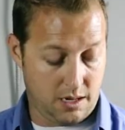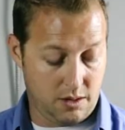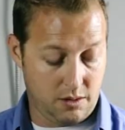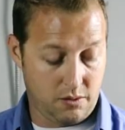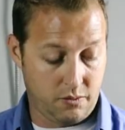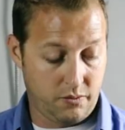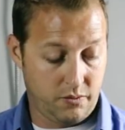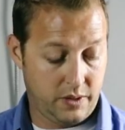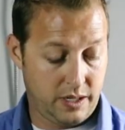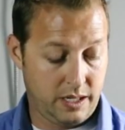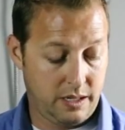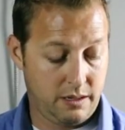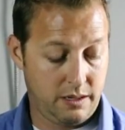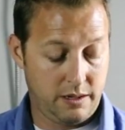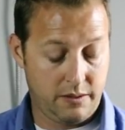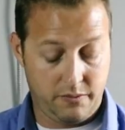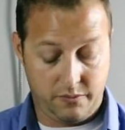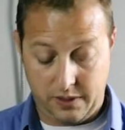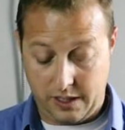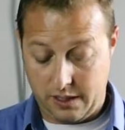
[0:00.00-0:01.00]
Oh,
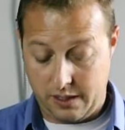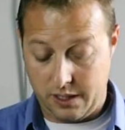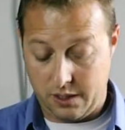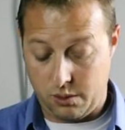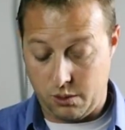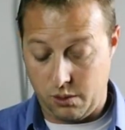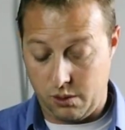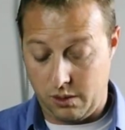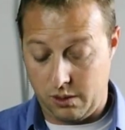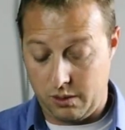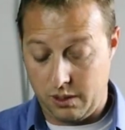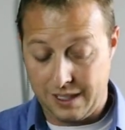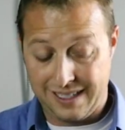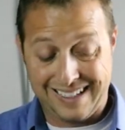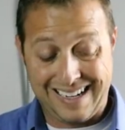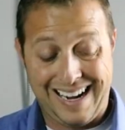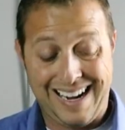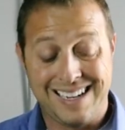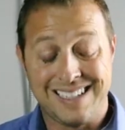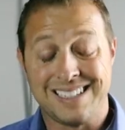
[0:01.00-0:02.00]
very, very cool.
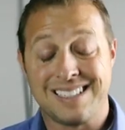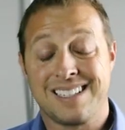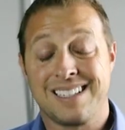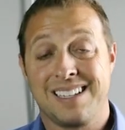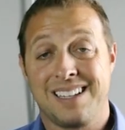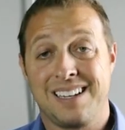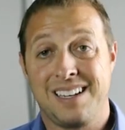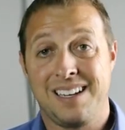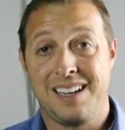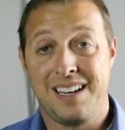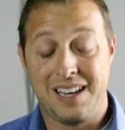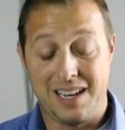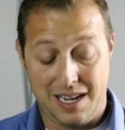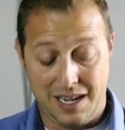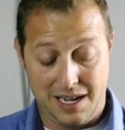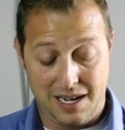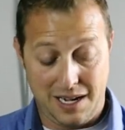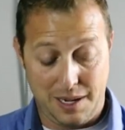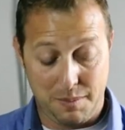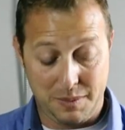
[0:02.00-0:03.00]
Guys,
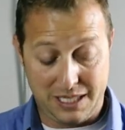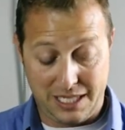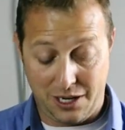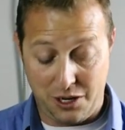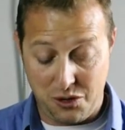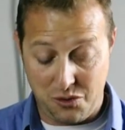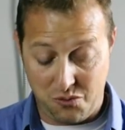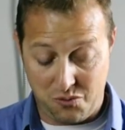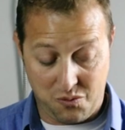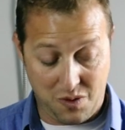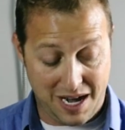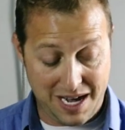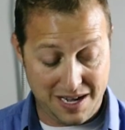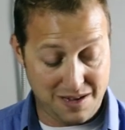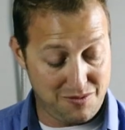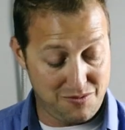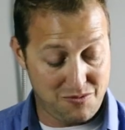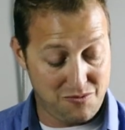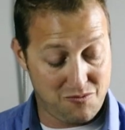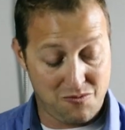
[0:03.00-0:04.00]
I'm gonna tell you
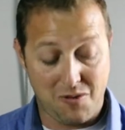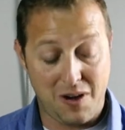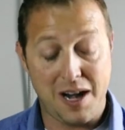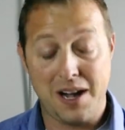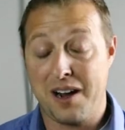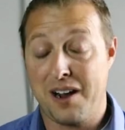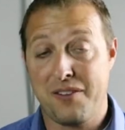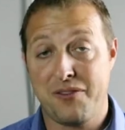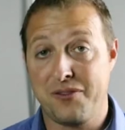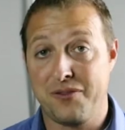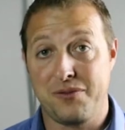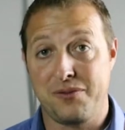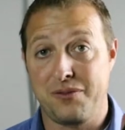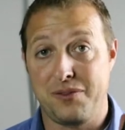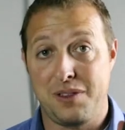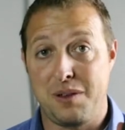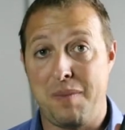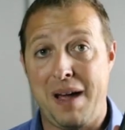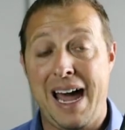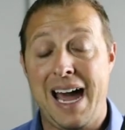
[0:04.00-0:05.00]
right, right
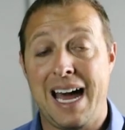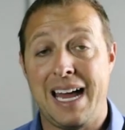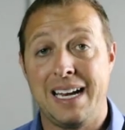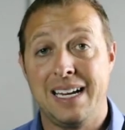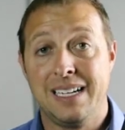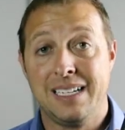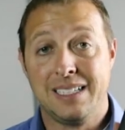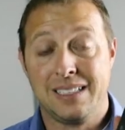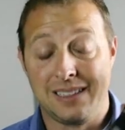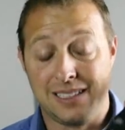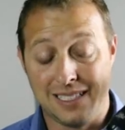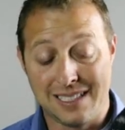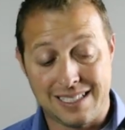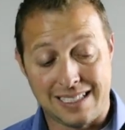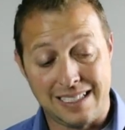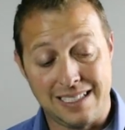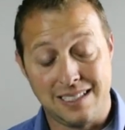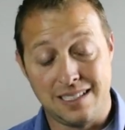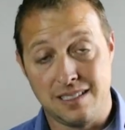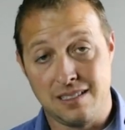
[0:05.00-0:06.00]
off the bat,
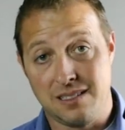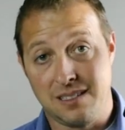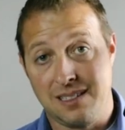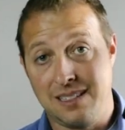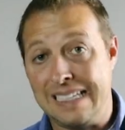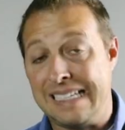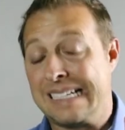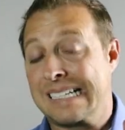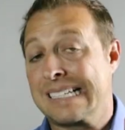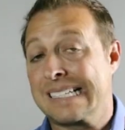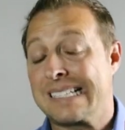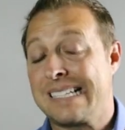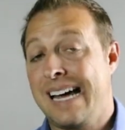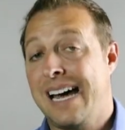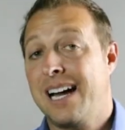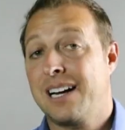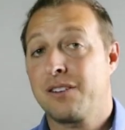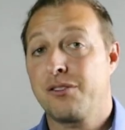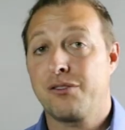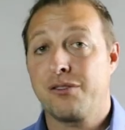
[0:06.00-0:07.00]
this is the
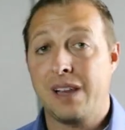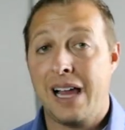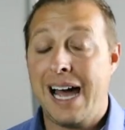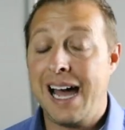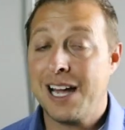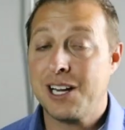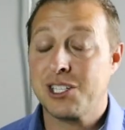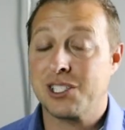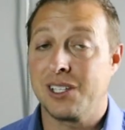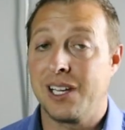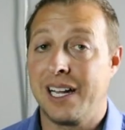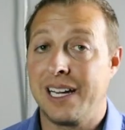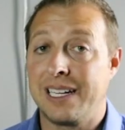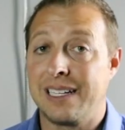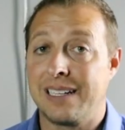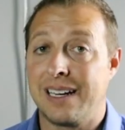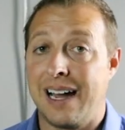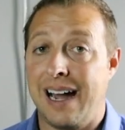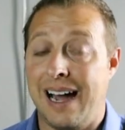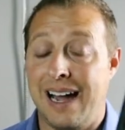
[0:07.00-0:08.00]
exact
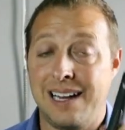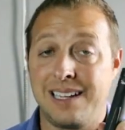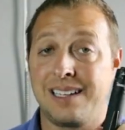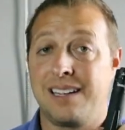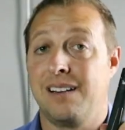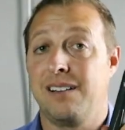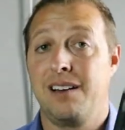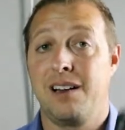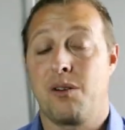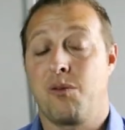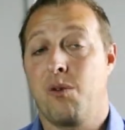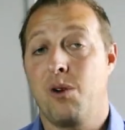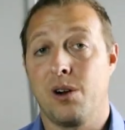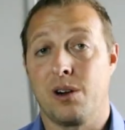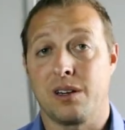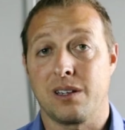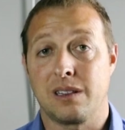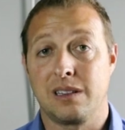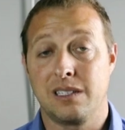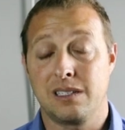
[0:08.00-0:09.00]
flashlight I carry at
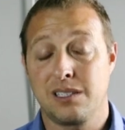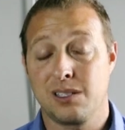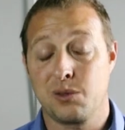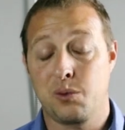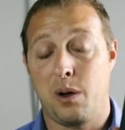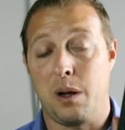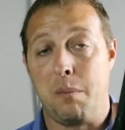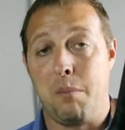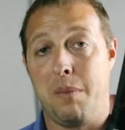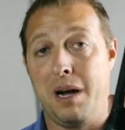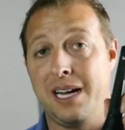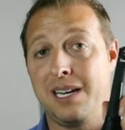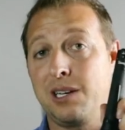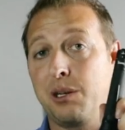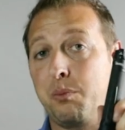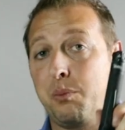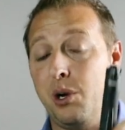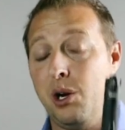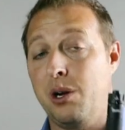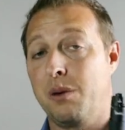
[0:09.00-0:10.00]
work. This is what my
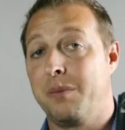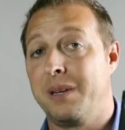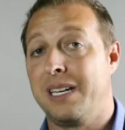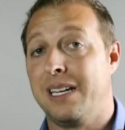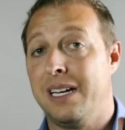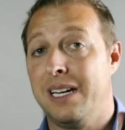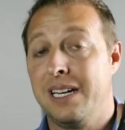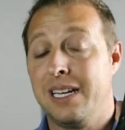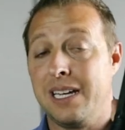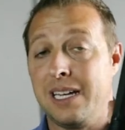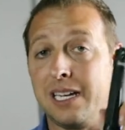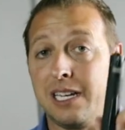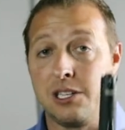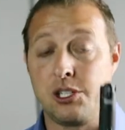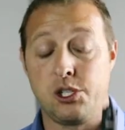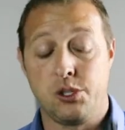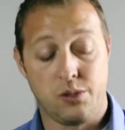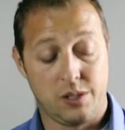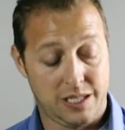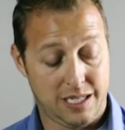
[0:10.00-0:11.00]
department
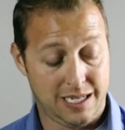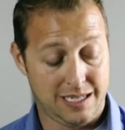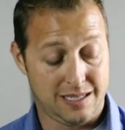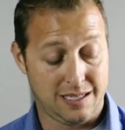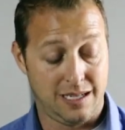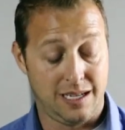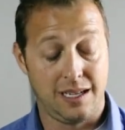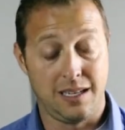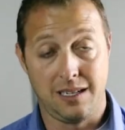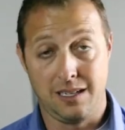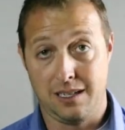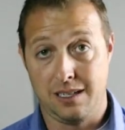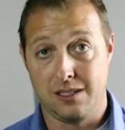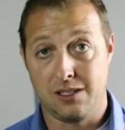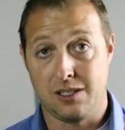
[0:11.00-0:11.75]
issues us, and it